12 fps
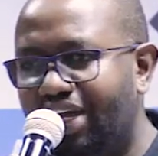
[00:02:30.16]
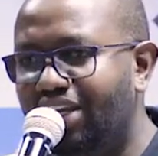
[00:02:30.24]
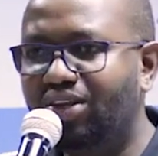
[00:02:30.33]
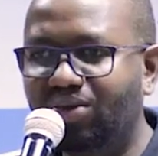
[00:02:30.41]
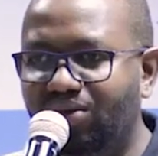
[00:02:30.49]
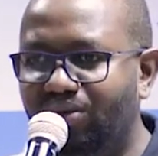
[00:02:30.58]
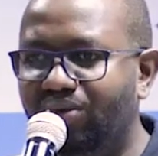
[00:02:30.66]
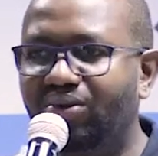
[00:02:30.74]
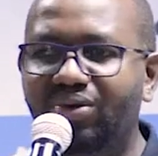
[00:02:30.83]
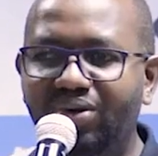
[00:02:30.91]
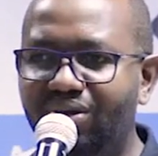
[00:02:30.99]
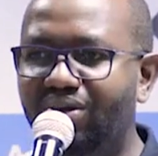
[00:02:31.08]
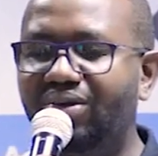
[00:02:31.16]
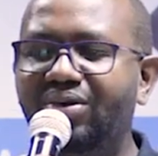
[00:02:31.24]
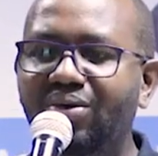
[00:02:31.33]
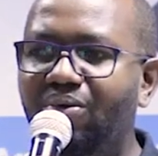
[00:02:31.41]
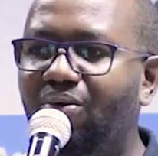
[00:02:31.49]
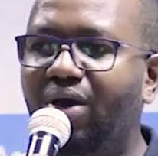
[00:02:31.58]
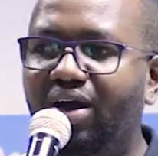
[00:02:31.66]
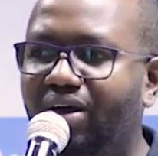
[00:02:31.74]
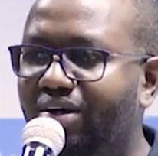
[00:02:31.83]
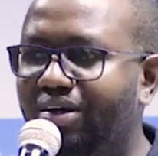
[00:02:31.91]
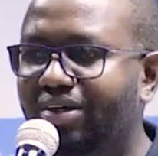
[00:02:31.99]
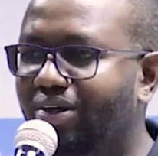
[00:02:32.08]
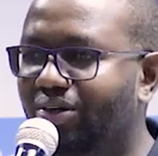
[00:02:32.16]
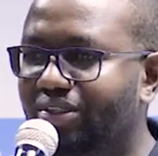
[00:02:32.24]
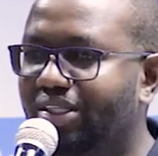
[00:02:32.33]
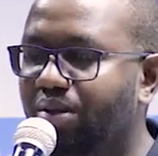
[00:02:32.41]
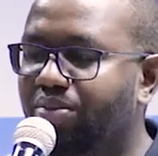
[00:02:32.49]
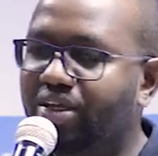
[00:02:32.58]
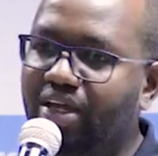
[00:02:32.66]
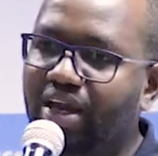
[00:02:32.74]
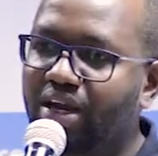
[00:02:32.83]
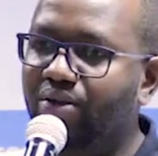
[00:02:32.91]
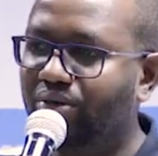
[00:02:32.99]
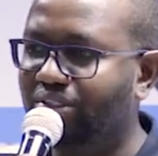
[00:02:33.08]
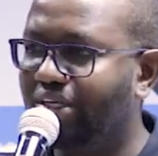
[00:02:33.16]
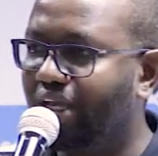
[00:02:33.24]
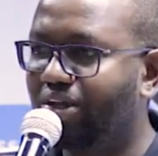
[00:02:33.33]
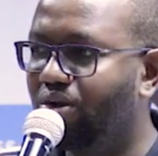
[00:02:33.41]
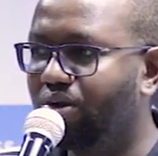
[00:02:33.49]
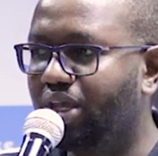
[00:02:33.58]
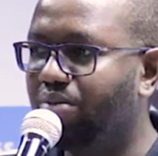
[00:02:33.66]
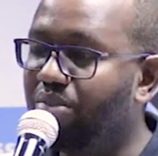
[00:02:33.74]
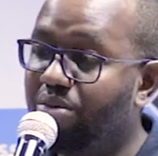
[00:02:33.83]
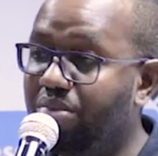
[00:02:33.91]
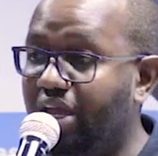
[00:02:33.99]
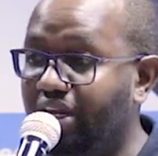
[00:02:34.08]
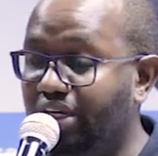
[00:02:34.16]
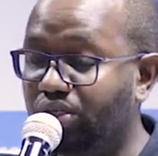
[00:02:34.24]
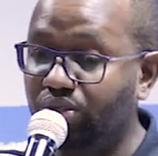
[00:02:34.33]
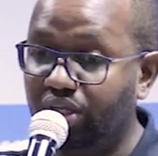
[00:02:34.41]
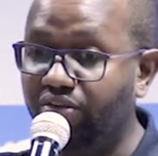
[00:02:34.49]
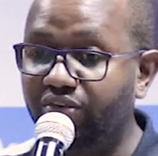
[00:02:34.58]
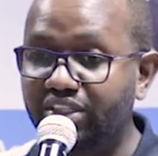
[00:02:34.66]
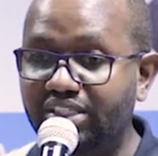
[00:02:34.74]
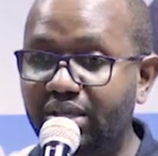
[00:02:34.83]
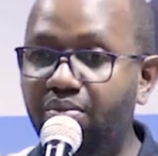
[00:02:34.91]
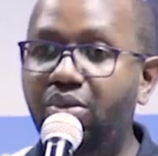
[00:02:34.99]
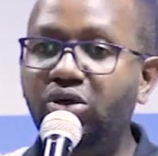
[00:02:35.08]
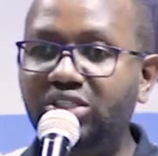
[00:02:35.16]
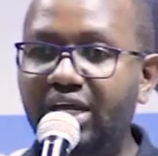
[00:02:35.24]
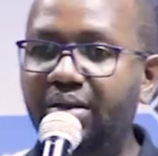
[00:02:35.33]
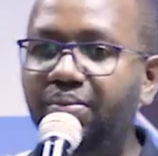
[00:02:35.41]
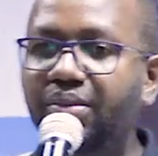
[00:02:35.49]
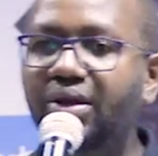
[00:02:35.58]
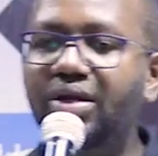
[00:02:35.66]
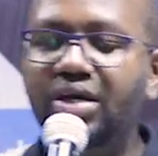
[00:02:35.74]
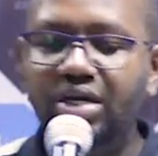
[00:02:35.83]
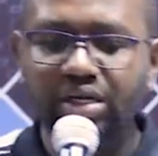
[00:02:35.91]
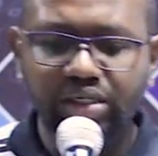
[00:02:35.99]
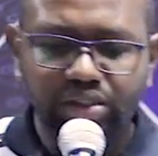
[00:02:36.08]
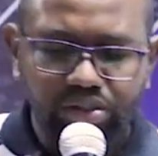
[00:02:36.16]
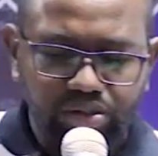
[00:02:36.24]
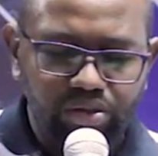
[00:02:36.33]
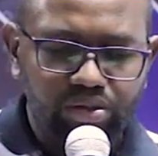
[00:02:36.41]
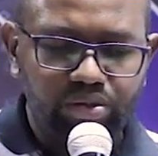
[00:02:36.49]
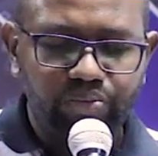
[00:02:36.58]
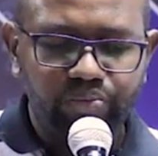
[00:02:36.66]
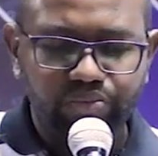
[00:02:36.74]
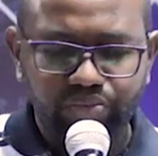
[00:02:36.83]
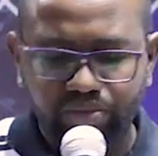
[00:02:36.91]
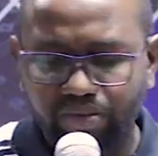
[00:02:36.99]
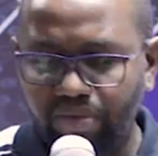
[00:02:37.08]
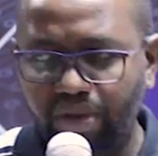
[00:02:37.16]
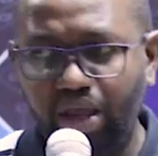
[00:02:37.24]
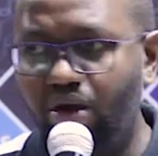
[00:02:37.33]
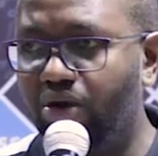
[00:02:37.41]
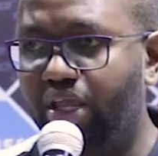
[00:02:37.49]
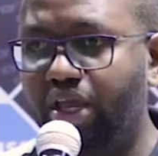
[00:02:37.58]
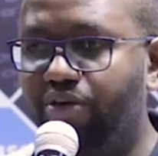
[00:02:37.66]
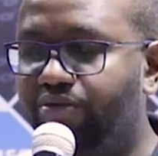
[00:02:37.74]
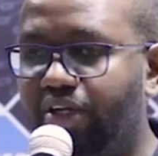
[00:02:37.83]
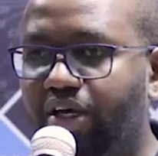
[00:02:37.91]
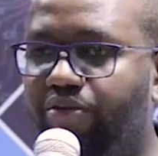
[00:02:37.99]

can you work on something? And I was like, okay, maybe I need to give it some more time. So, okay, after